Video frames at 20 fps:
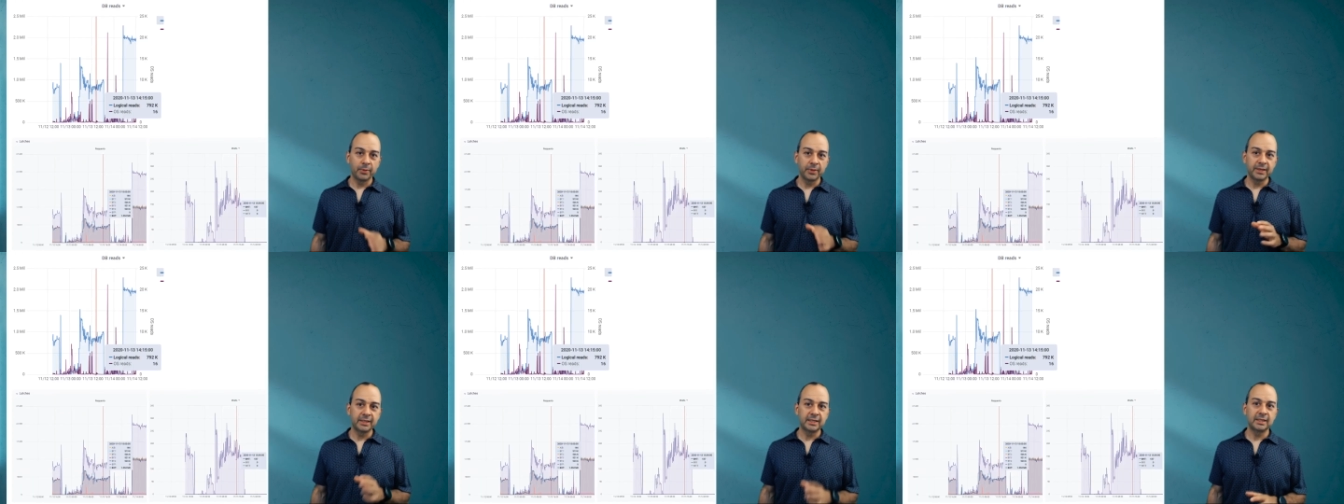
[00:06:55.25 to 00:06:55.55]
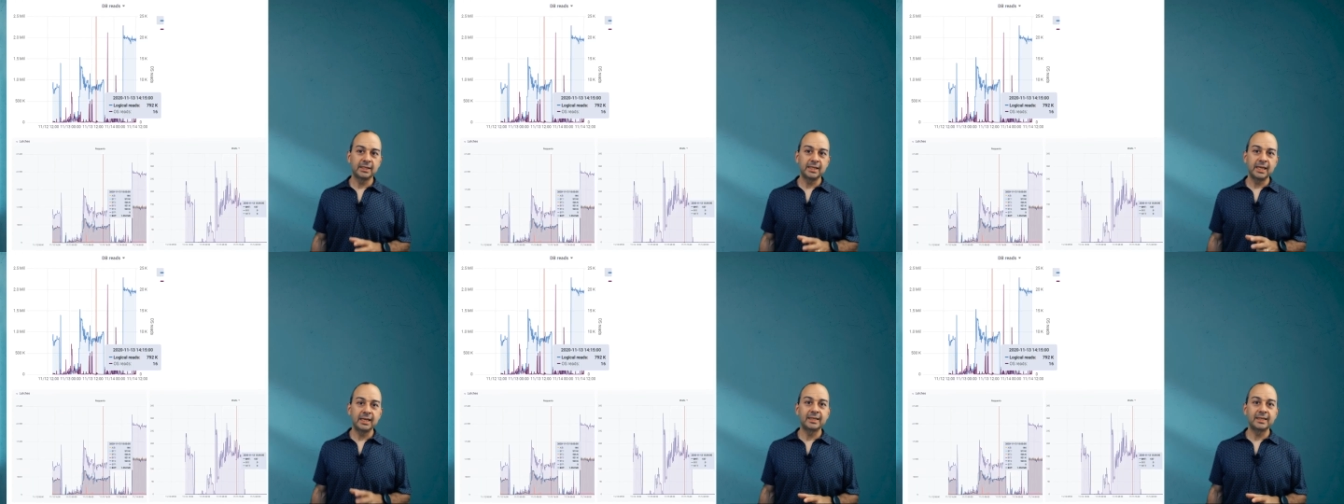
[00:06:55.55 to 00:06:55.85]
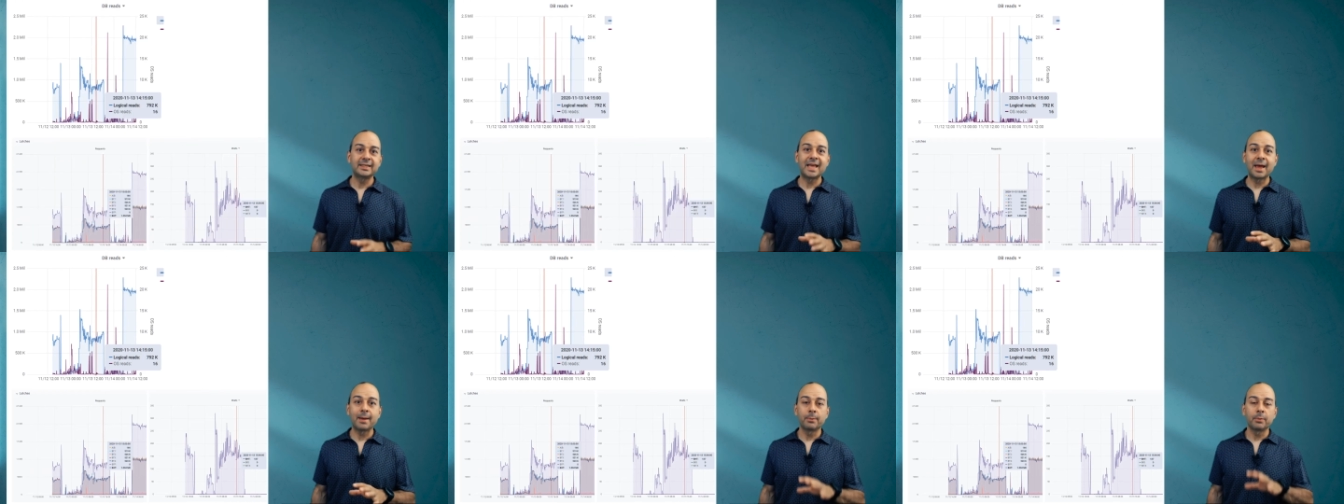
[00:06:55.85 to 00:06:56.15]
This is the
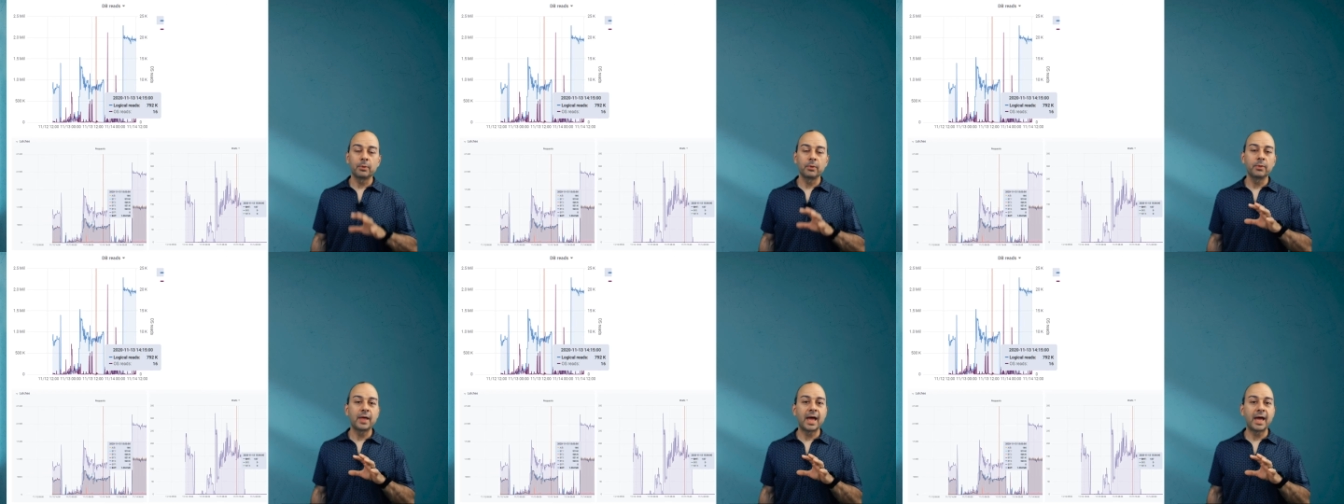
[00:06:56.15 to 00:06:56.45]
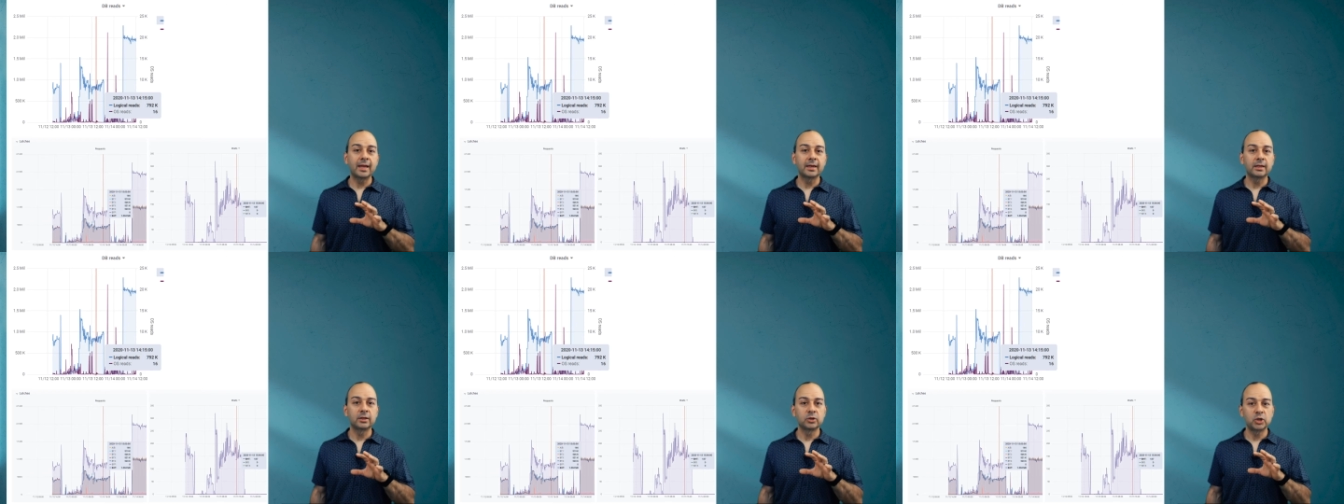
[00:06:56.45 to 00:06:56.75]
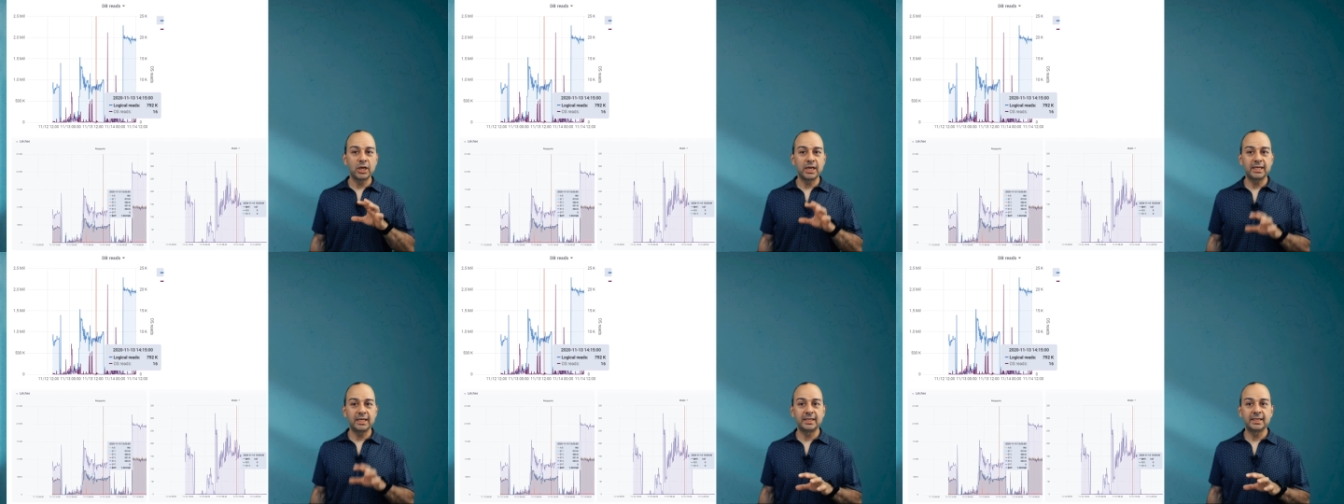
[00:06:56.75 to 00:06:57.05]
example that
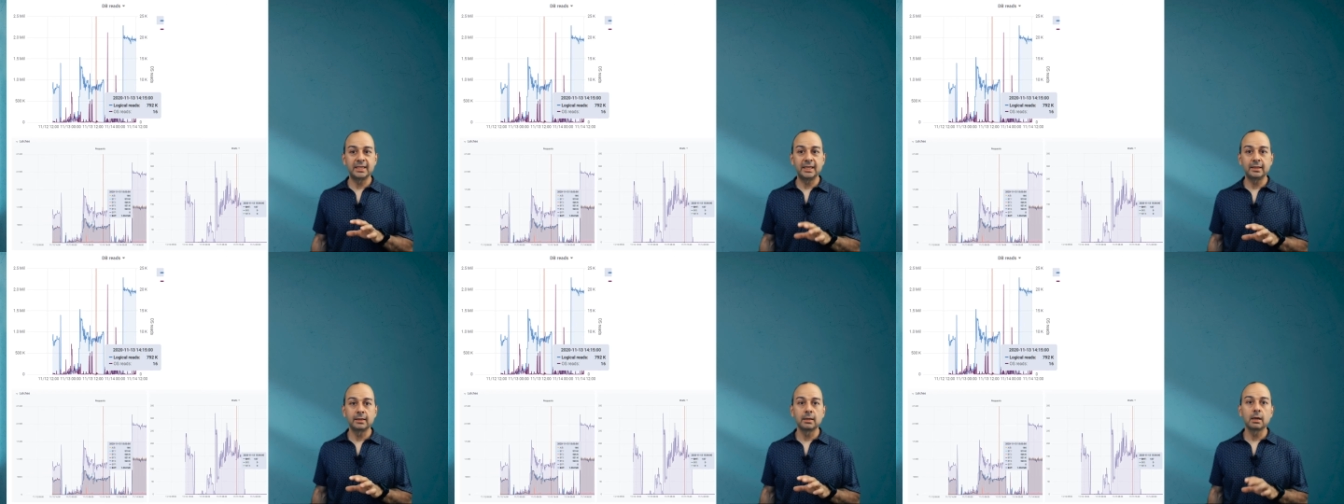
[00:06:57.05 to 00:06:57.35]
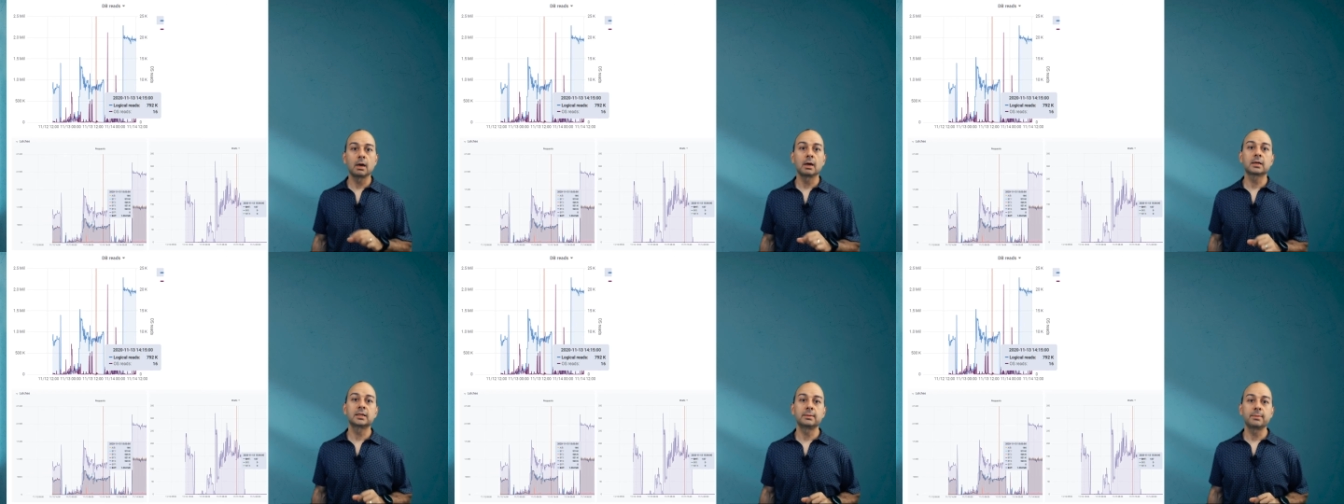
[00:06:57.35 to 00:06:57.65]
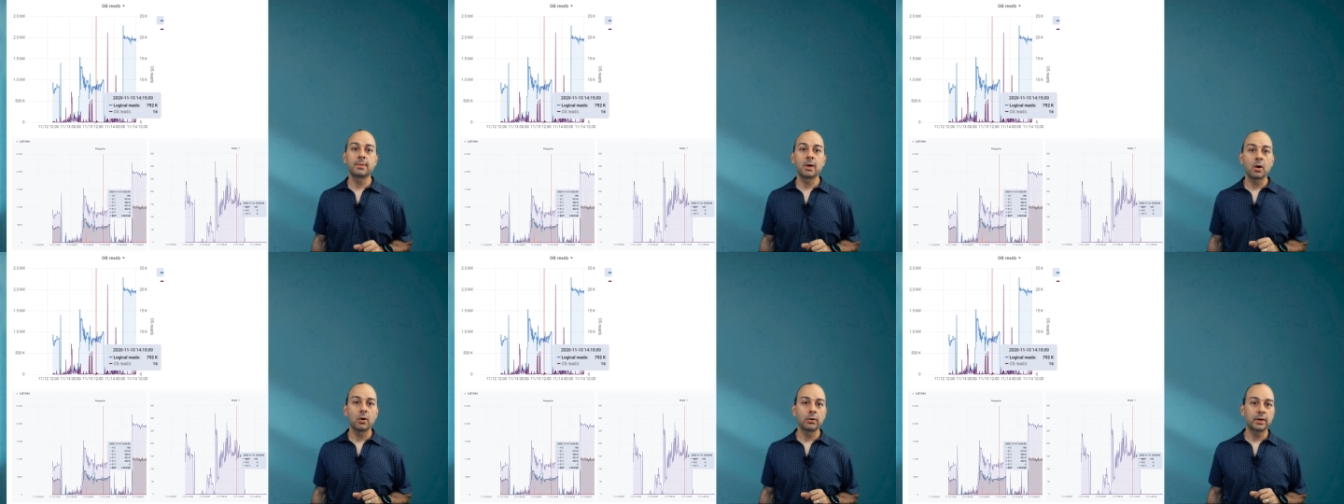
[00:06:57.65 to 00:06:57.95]
JC talks
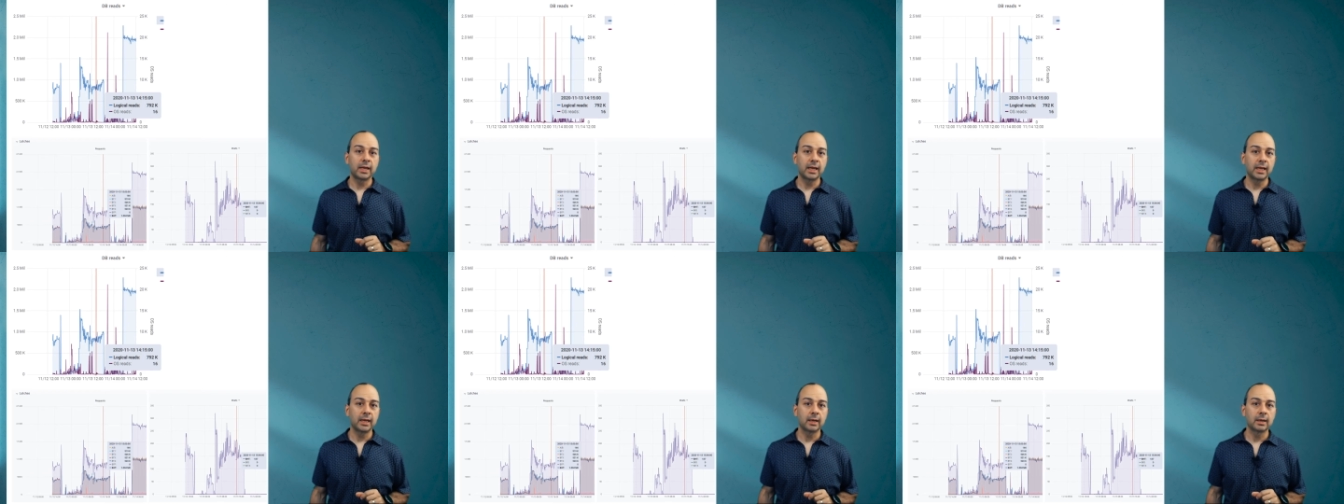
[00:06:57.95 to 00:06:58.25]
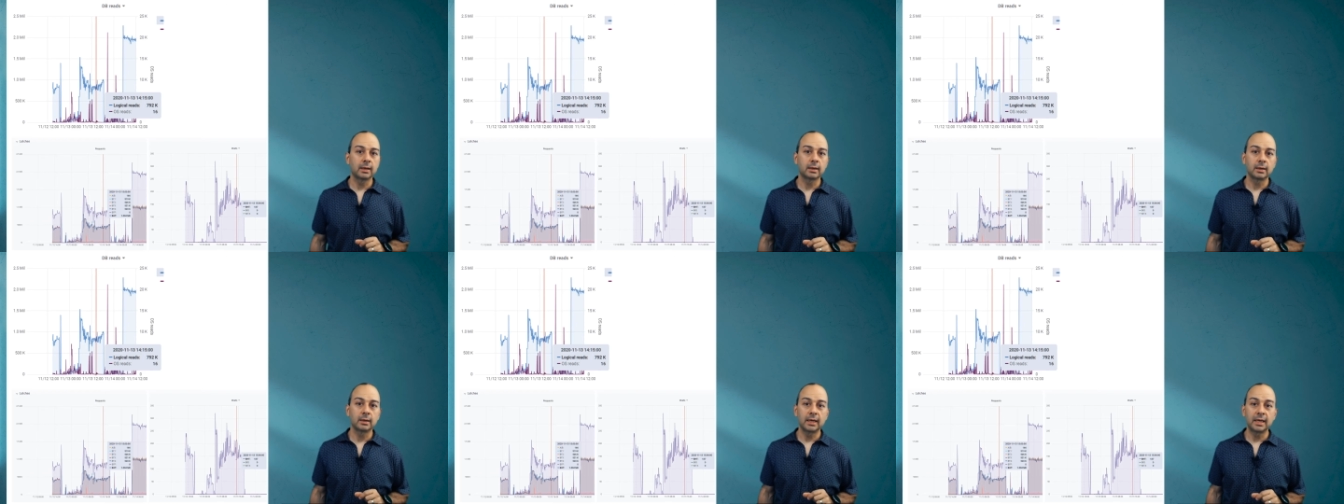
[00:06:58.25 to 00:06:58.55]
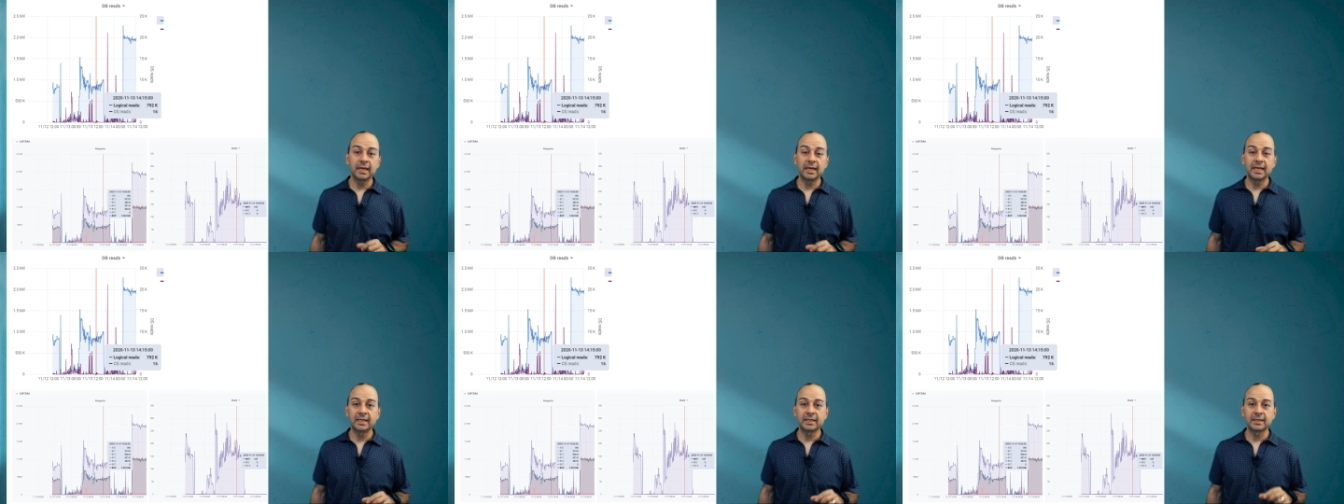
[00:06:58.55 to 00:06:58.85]
about
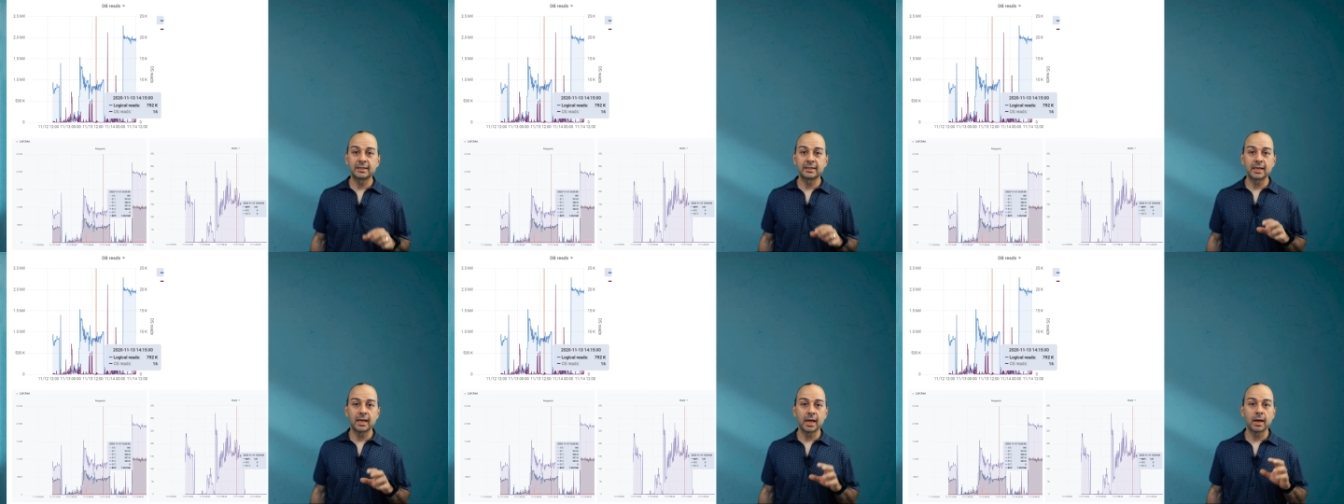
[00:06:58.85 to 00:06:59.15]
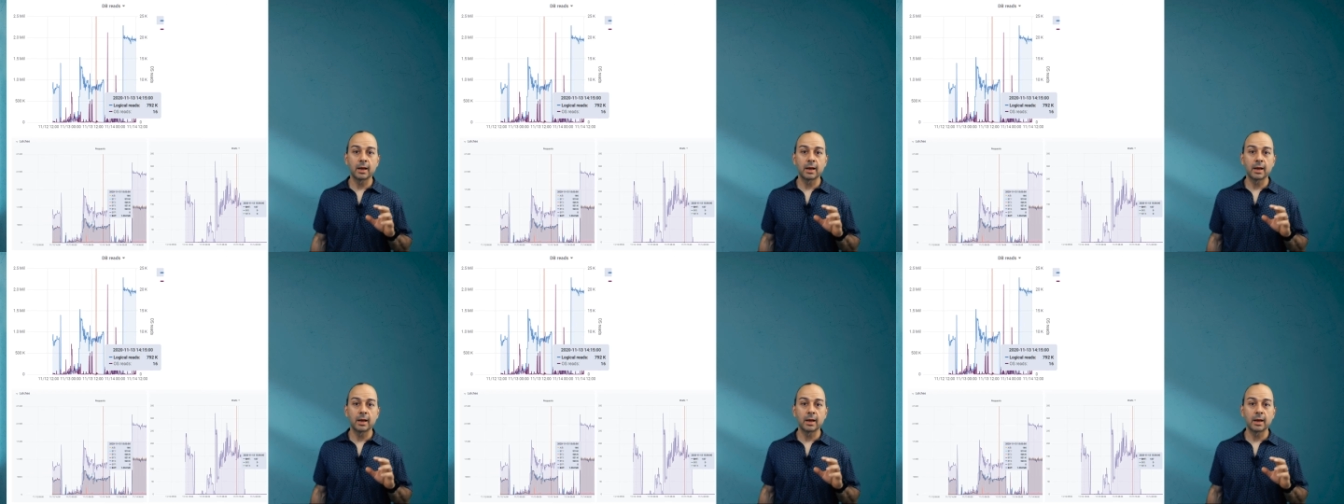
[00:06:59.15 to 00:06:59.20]
in his